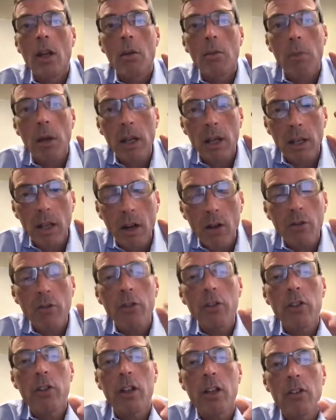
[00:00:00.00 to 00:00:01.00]
pay careful
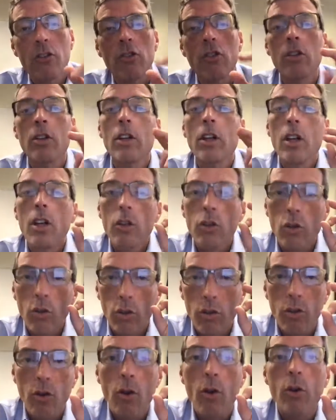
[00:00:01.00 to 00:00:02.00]
attention to
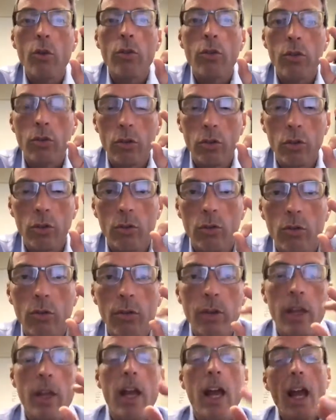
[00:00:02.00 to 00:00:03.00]
those two
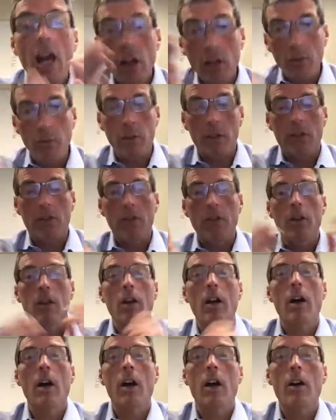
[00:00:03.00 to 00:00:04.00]
elements
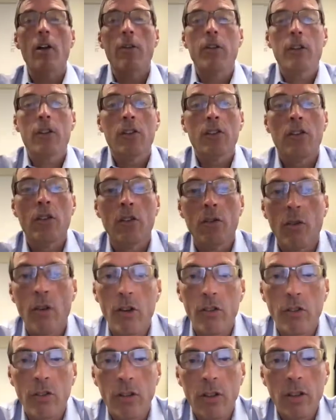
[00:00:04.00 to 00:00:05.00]
of the
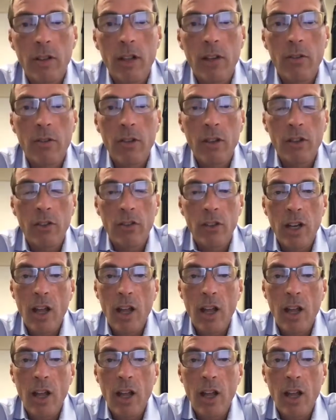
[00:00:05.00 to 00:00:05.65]
consideration definition.